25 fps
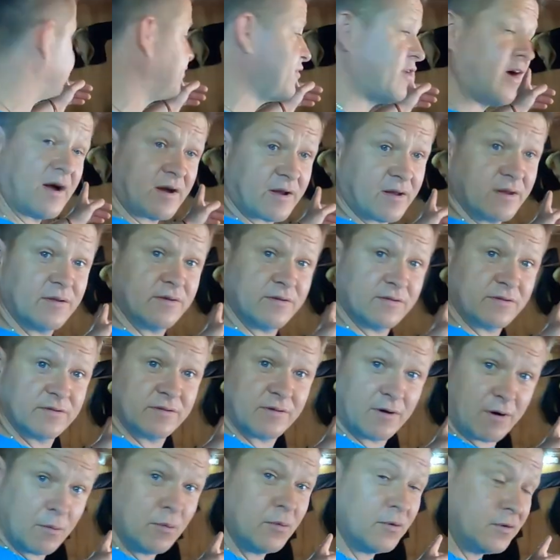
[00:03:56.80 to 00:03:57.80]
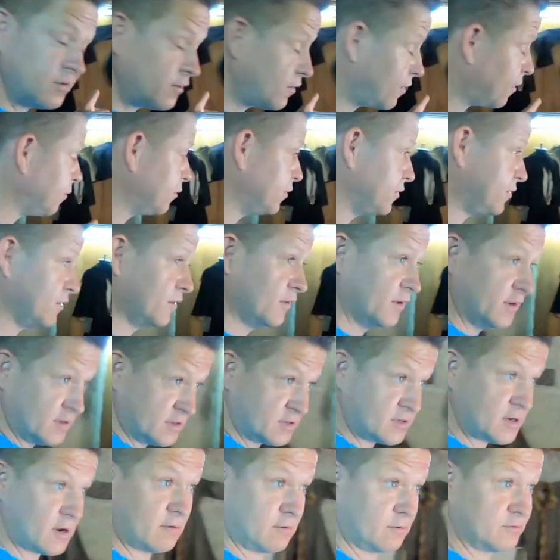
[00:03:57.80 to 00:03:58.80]
them jackets. I would I would.
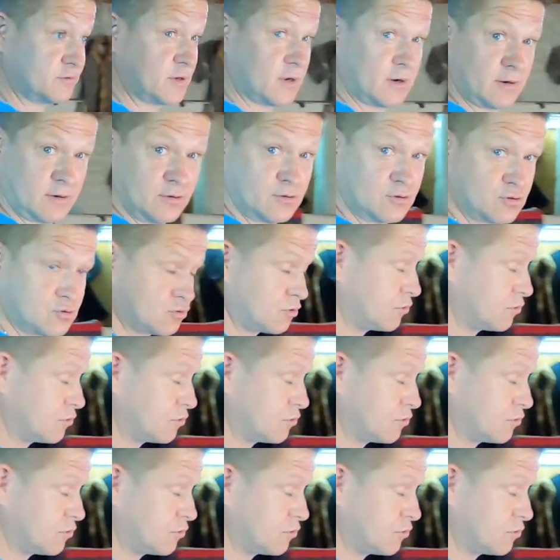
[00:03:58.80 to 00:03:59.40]
So I'll tell you it's